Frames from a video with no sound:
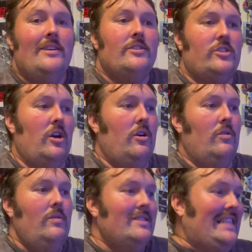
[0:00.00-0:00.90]

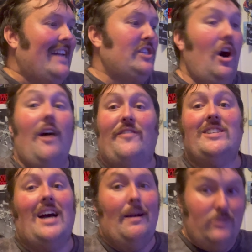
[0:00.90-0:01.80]
So that's
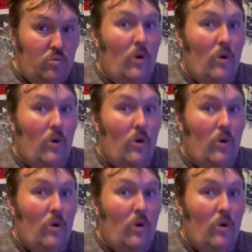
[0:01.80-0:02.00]
oftentimes